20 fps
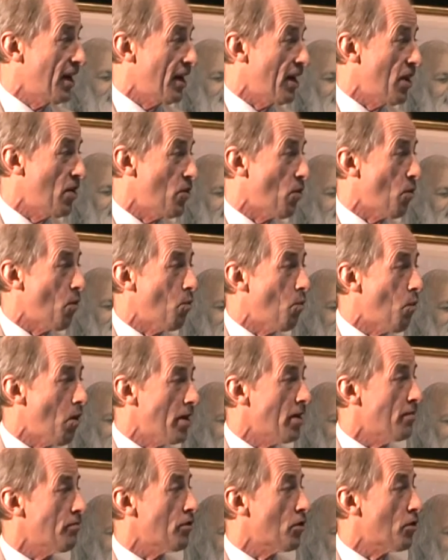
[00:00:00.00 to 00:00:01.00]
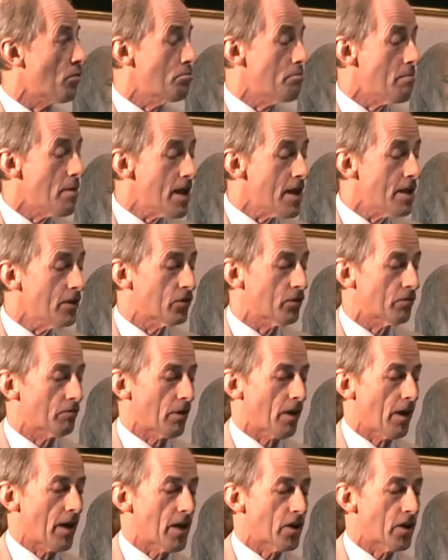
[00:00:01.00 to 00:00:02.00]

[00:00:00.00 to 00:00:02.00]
And one of your means of